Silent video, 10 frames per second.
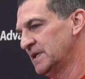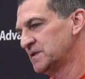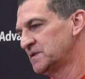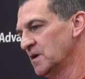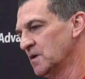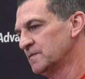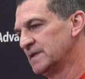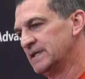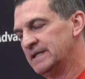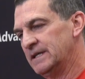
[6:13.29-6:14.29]
And so
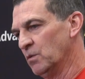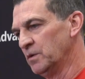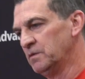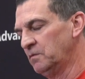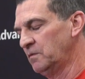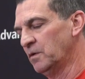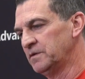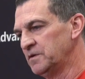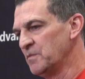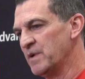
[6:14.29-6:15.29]
we'll we'll
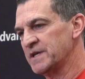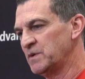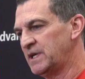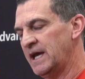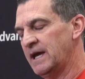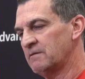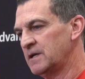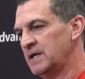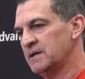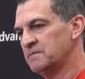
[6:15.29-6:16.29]
do the best we can
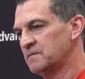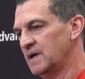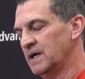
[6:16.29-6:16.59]
on him.